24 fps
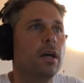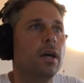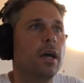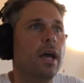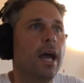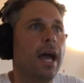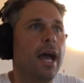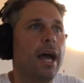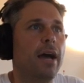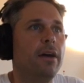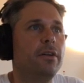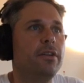
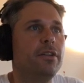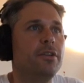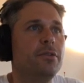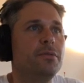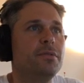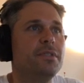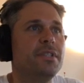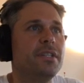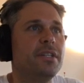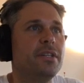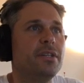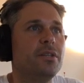How do you
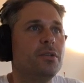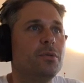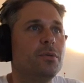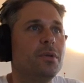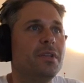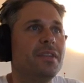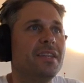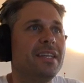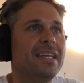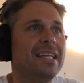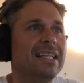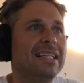deal with
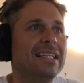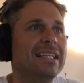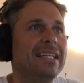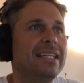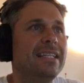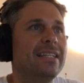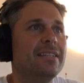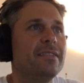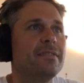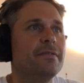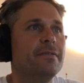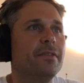the
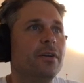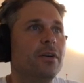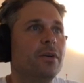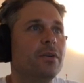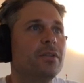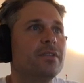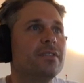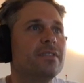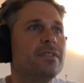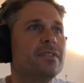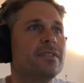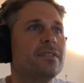elitist
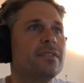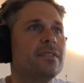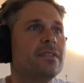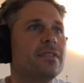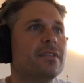folks?